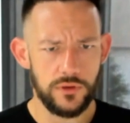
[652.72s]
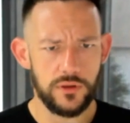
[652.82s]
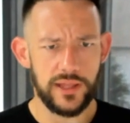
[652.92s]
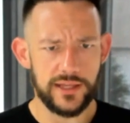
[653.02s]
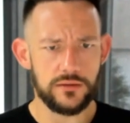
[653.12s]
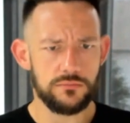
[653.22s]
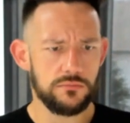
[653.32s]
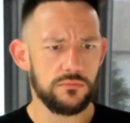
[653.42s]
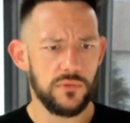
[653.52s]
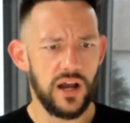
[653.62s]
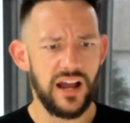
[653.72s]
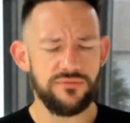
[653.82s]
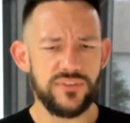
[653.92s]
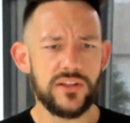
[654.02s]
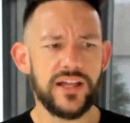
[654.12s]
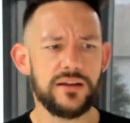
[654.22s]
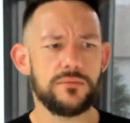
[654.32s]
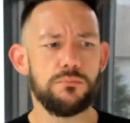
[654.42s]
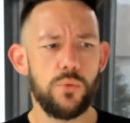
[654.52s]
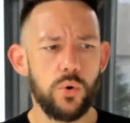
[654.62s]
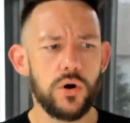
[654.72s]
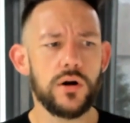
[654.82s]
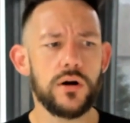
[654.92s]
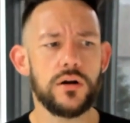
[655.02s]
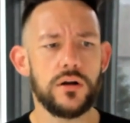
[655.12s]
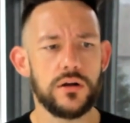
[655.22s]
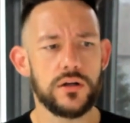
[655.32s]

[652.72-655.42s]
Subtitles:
like, I feel like more